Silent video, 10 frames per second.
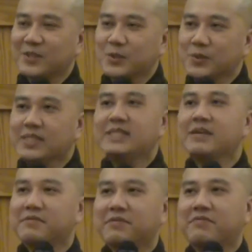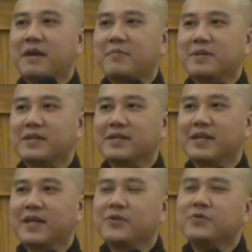the union of the family
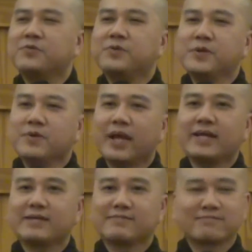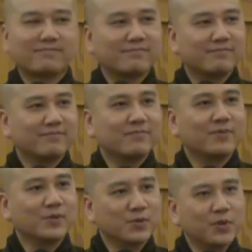and you feel like
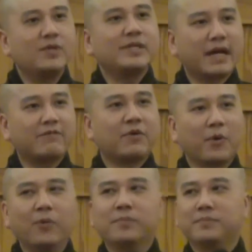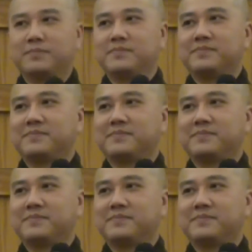you really have a home.